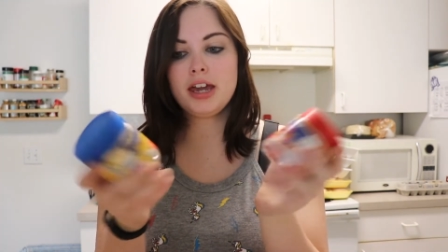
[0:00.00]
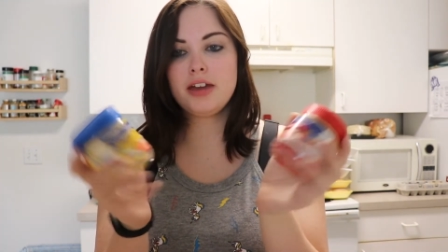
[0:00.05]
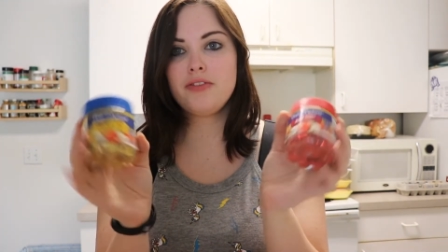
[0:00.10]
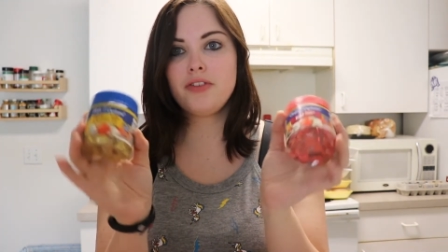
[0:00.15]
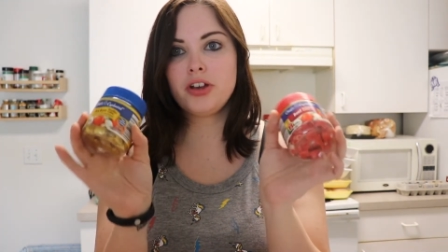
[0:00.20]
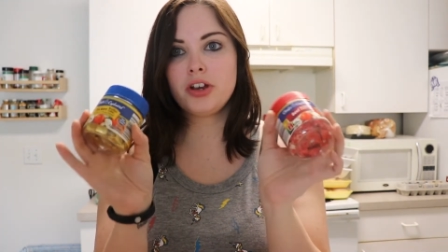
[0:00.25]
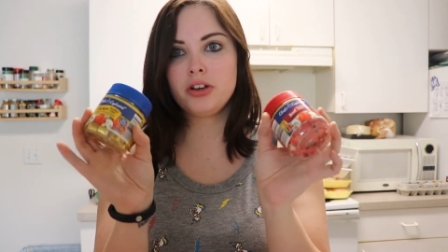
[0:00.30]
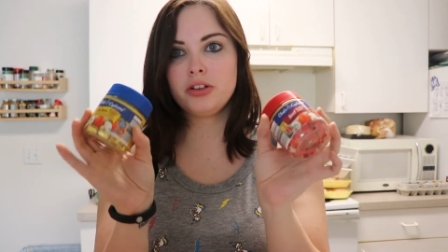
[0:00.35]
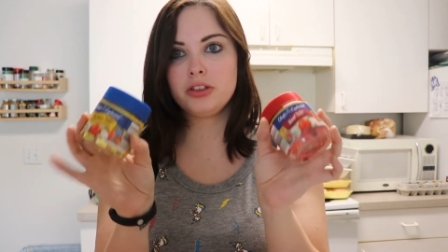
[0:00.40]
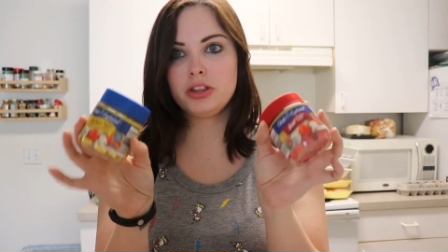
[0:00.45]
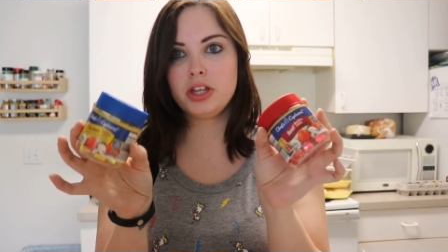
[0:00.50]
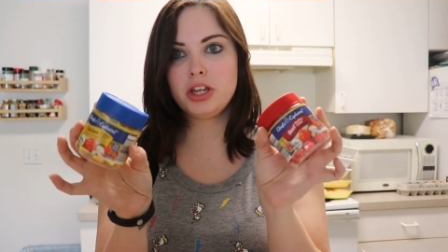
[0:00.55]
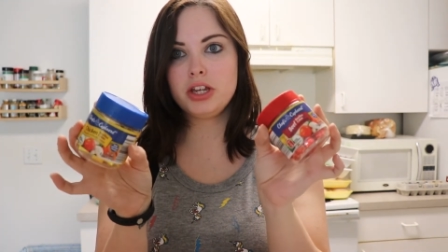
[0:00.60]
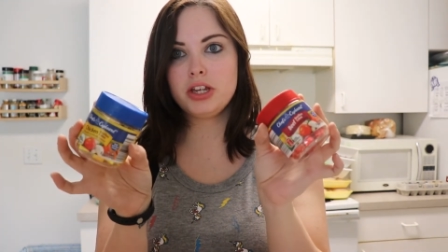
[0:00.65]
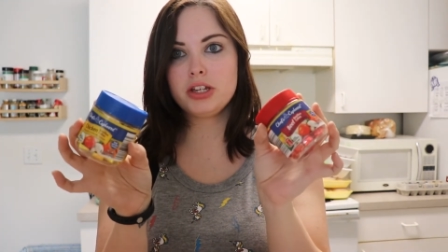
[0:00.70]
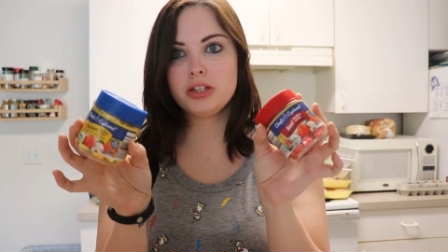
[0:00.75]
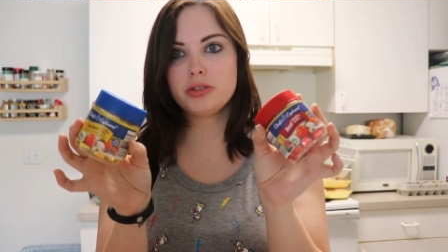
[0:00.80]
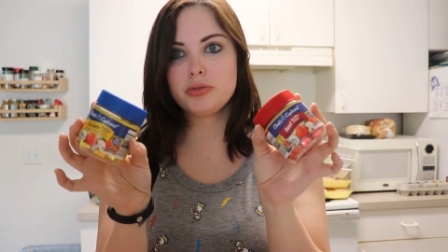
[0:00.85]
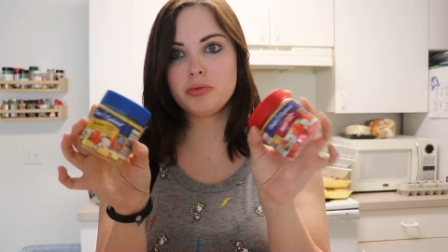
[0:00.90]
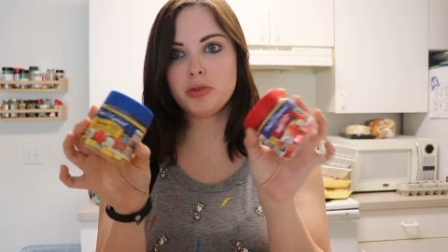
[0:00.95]
I figured
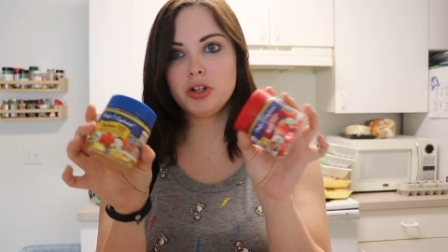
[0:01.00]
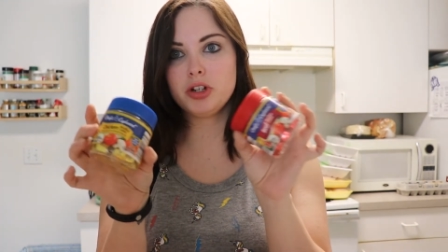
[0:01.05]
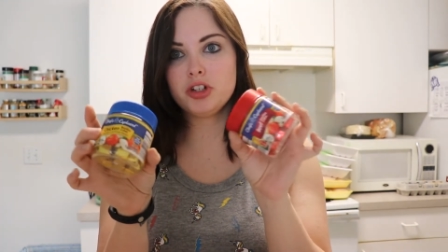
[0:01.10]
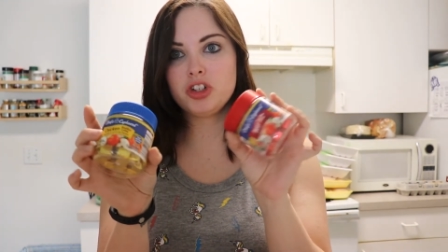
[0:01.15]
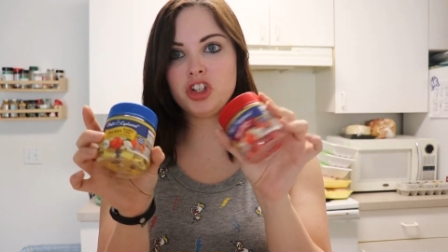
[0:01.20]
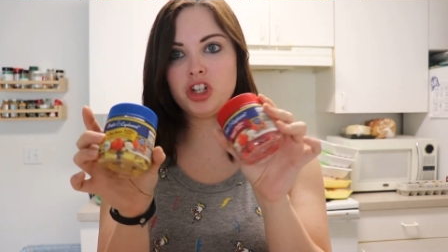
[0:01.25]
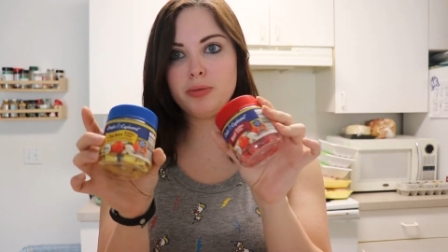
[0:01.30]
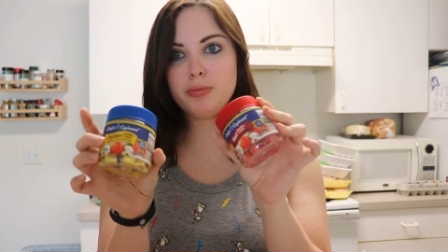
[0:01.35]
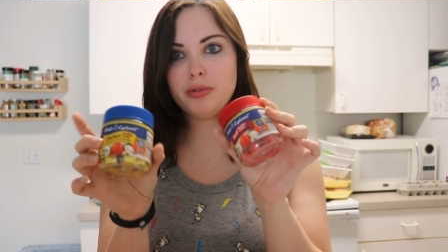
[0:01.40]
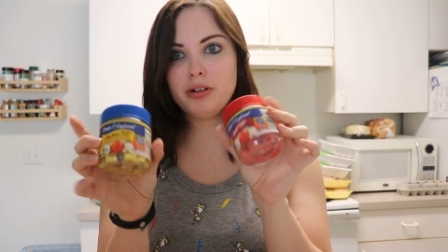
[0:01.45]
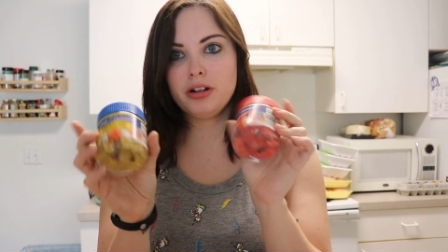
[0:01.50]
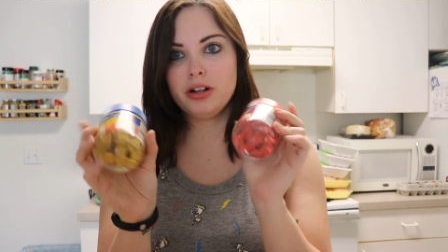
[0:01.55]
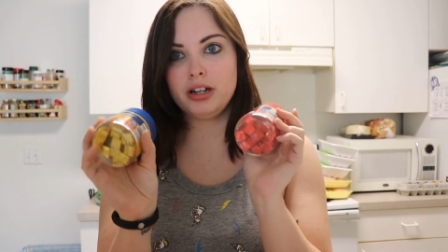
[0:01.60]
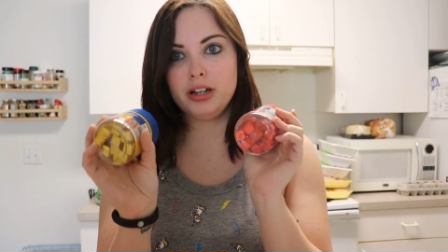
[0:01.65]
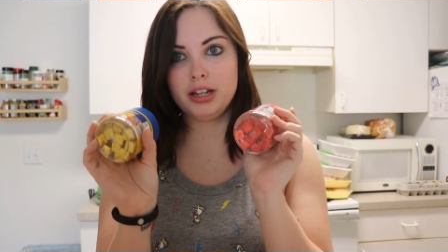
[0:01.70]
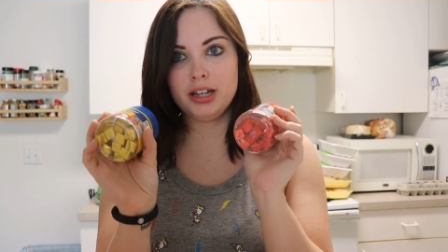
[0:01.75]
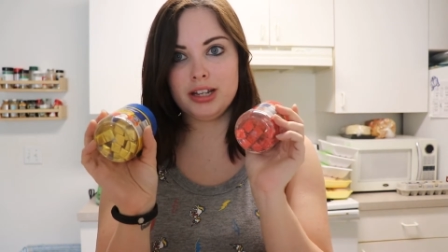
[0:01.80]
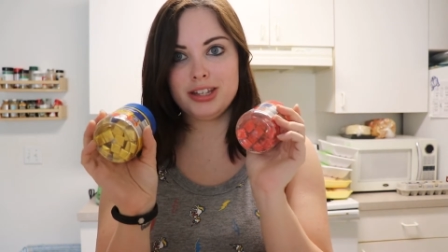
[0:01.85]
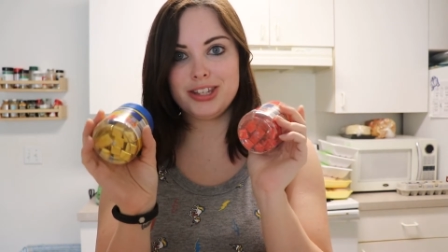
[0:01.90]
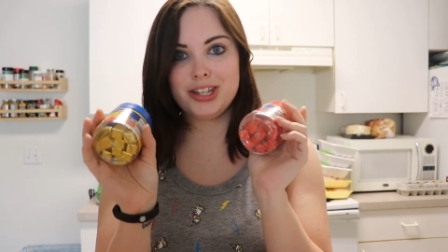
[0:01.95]
these were cheaper
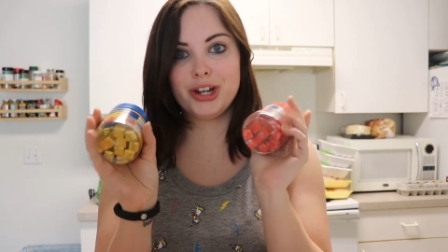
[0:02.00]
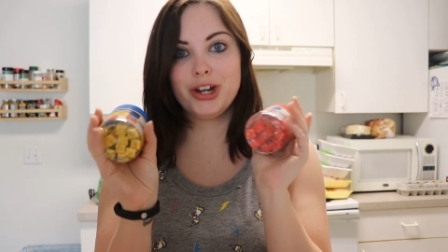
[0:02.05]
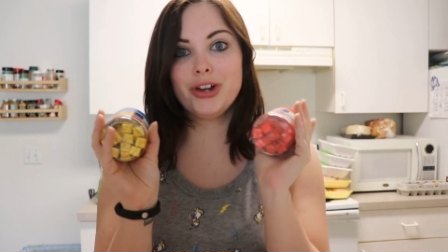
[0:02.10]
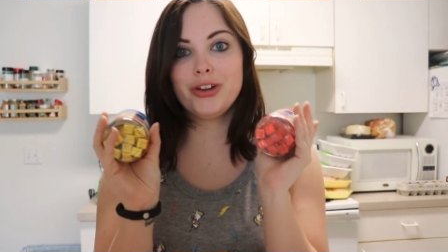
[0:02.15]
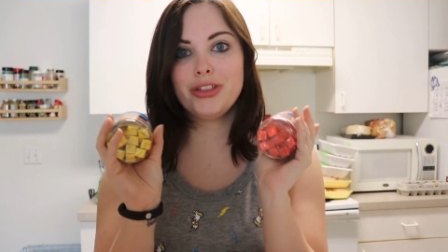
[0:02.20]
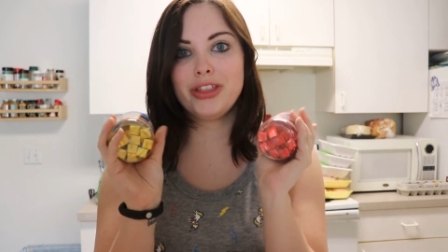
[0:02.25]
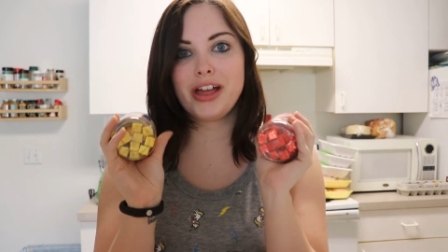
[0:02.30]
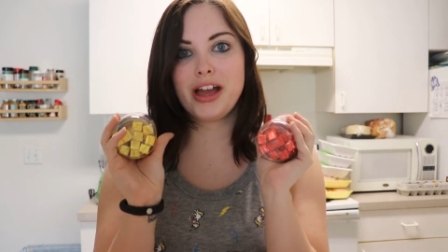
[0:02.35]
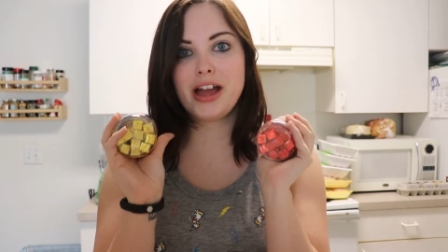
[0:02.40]
and easier